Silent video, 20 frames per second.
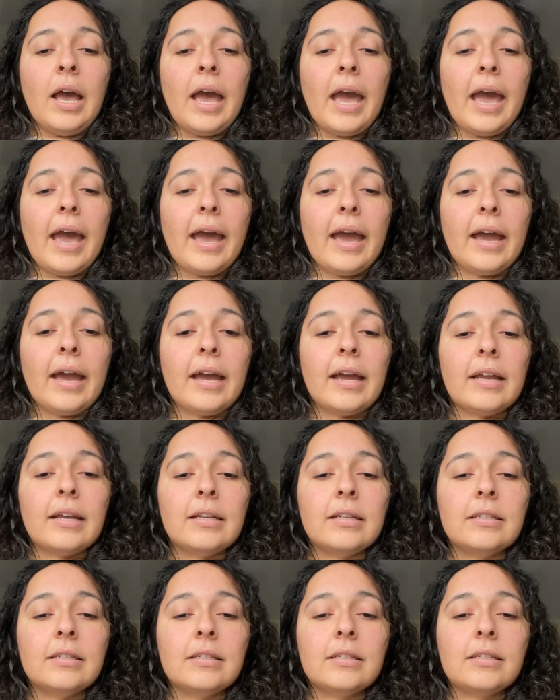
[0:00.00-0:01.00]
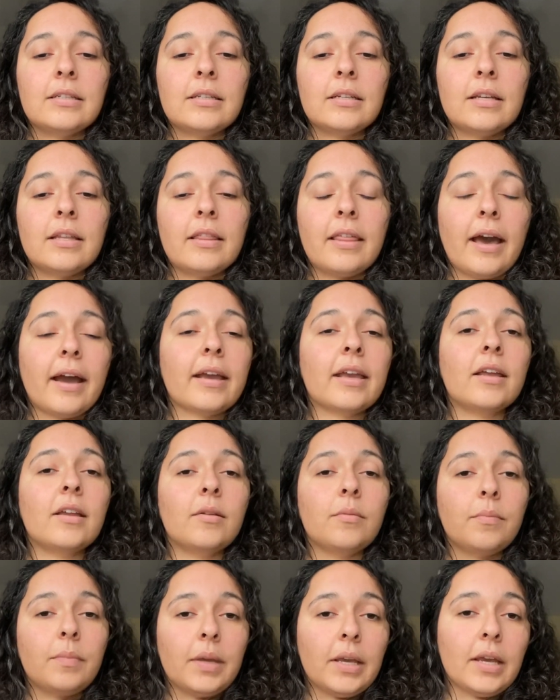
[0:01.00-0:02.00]
And that
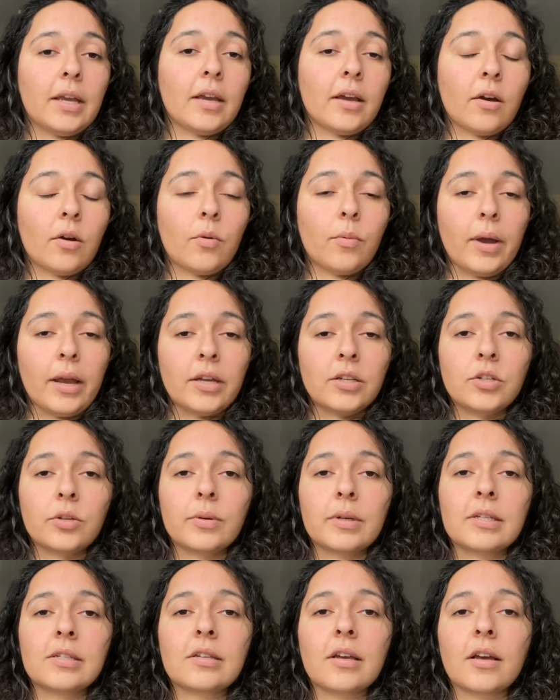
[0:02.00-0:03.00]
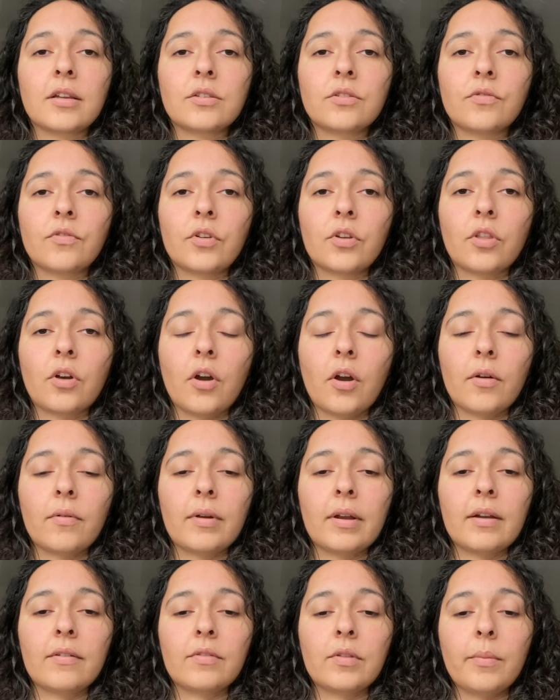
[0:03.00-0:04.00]
can be a way to assess for the heart
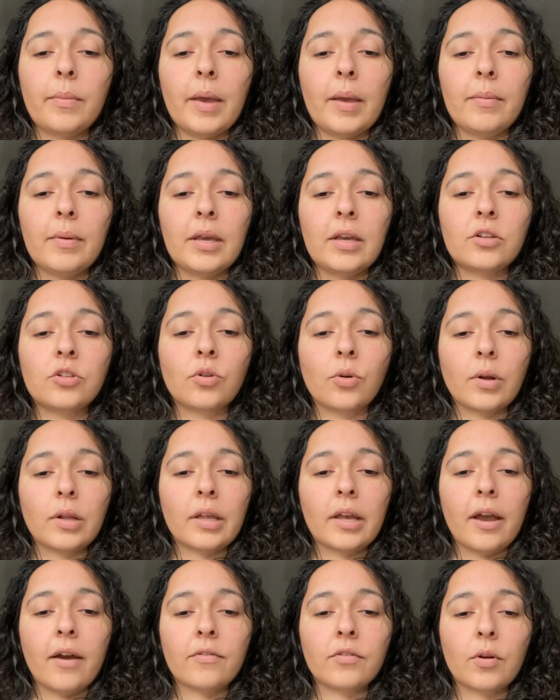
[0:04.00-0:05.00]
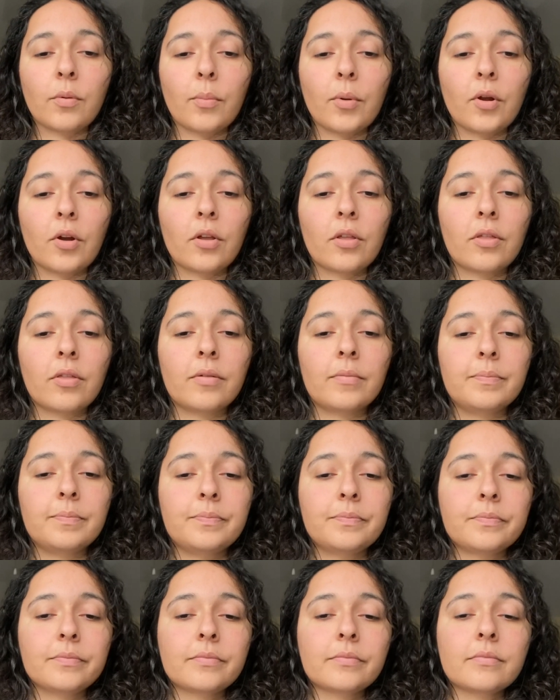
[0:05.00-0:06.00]
rate of the baby shortly after birth.
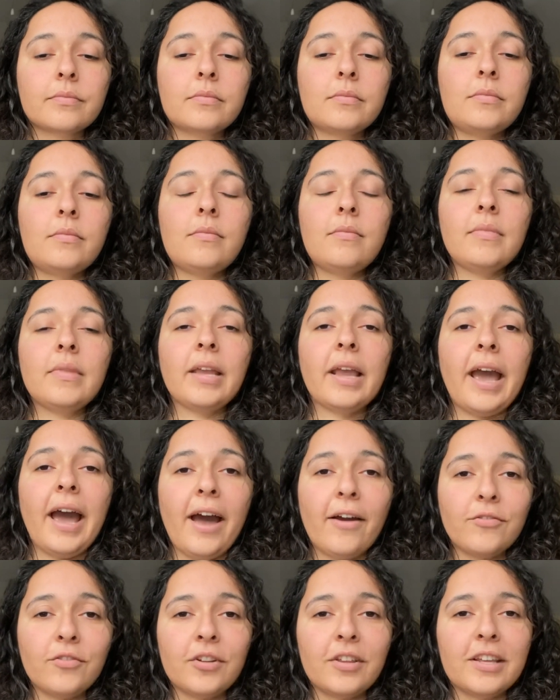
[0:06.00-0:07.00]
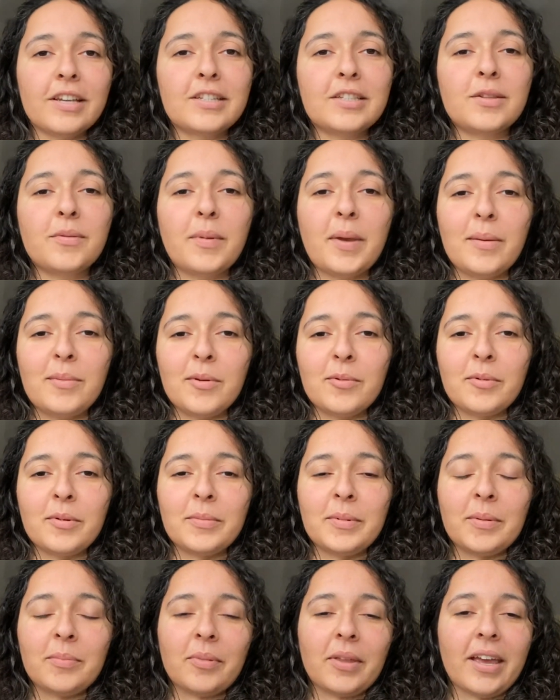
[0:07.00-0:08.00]
After this, the baby will
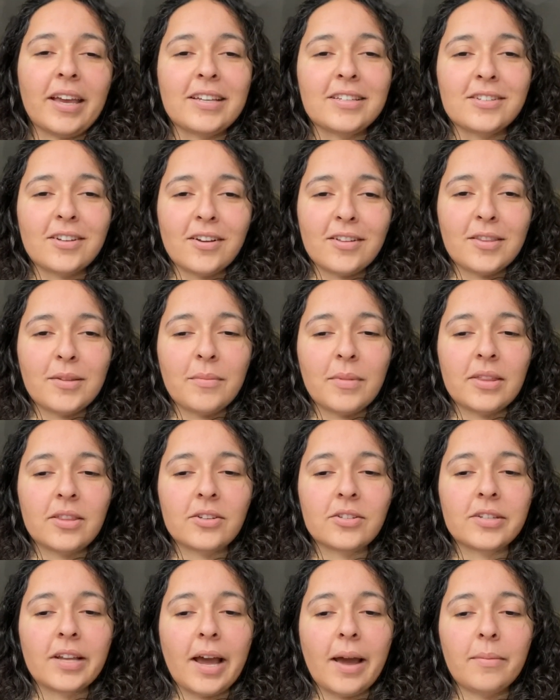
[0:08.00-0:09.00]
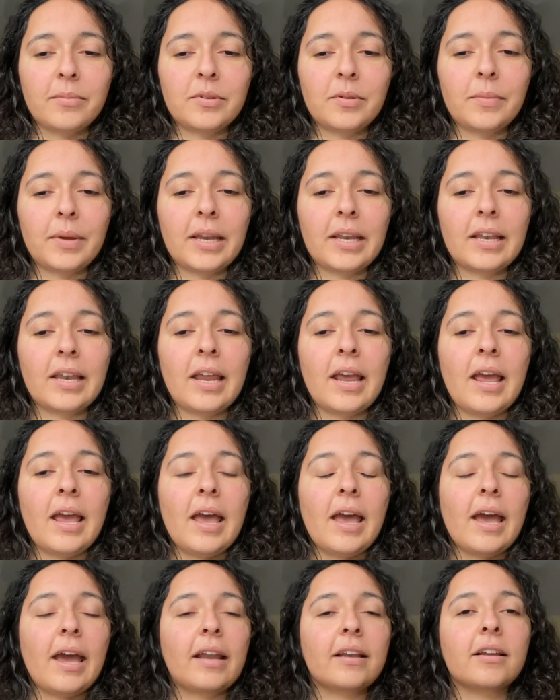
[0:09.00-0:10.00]
be placed on the mother's abdomen
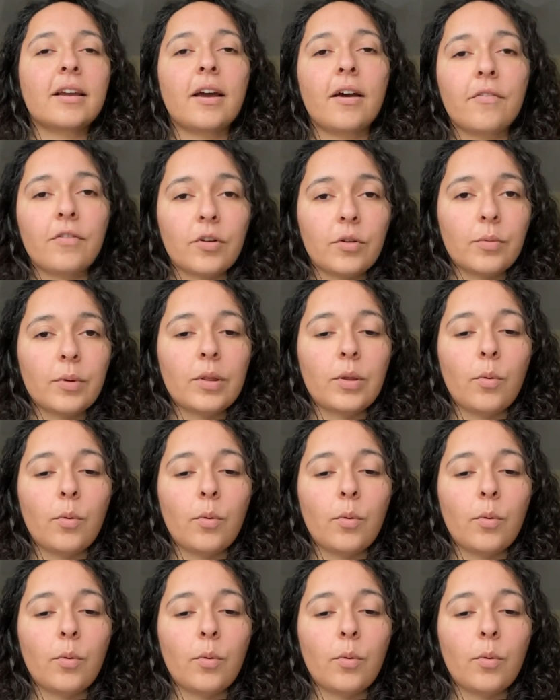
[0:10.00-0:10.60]
and covered with a